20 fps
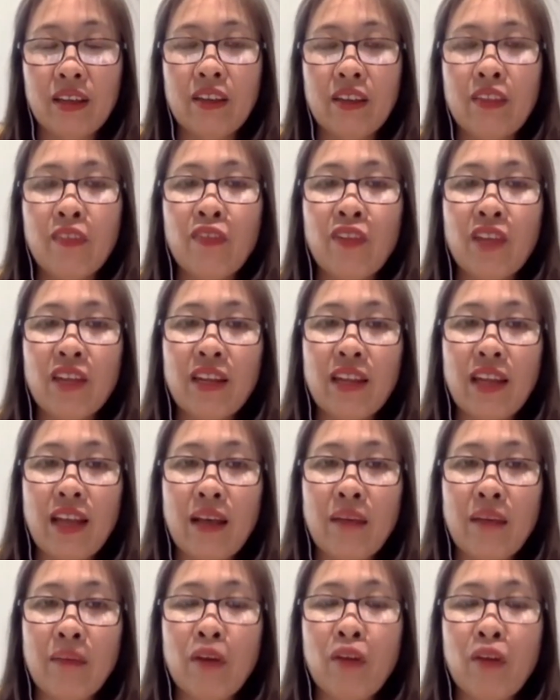the
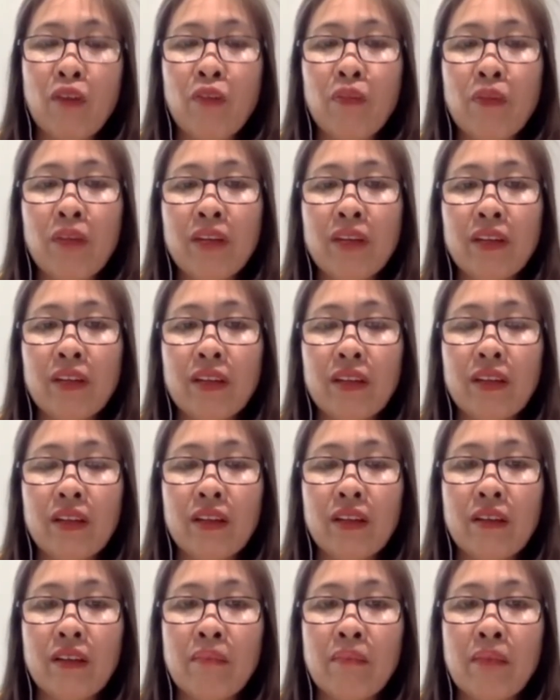Vietnam government
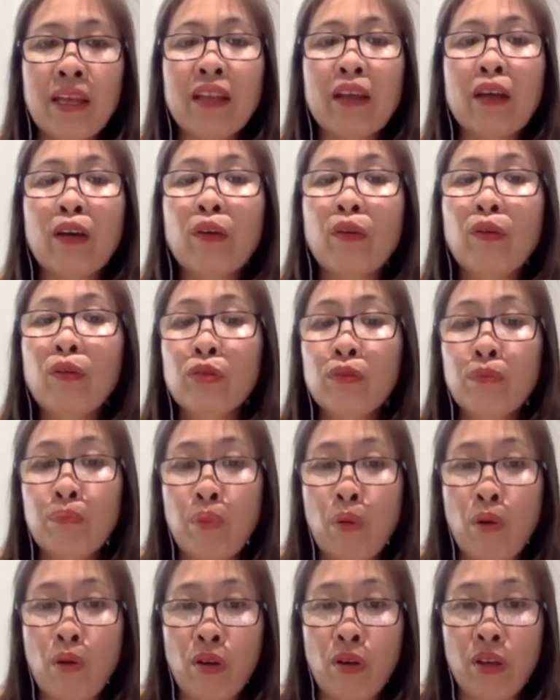made a good
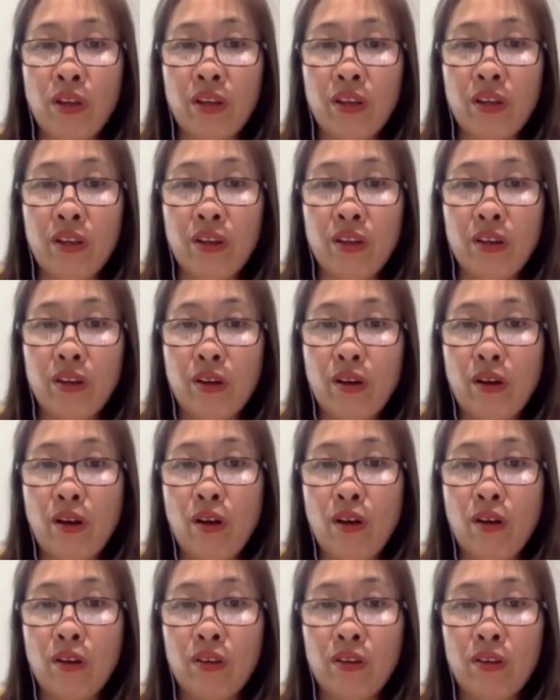point
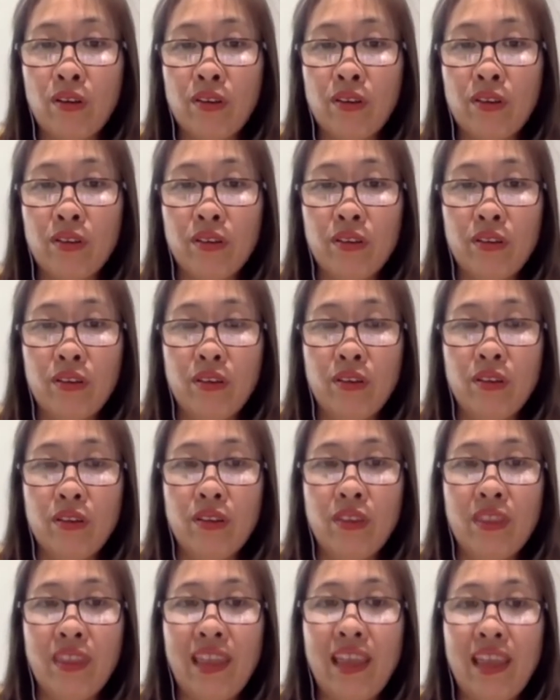on
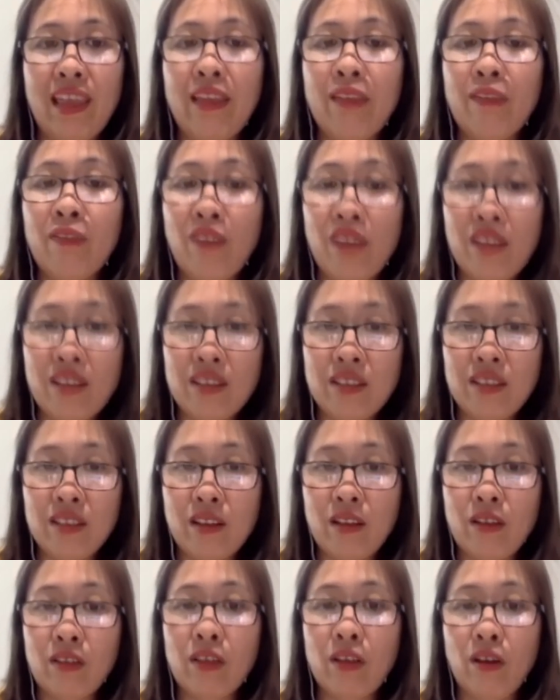their effect
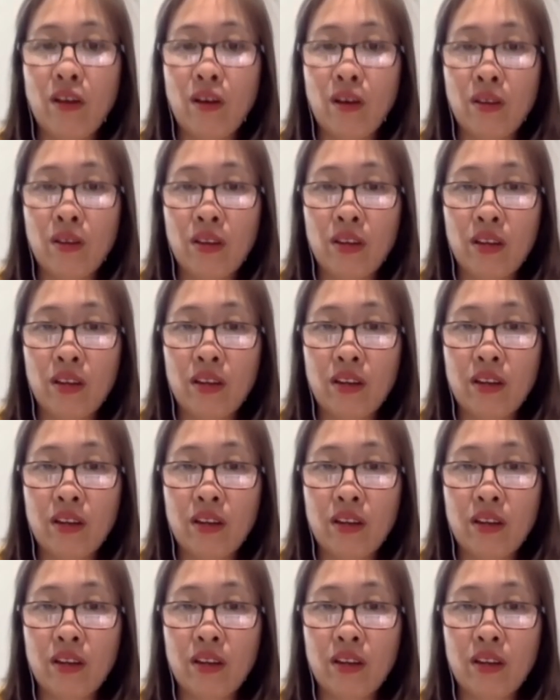on the other.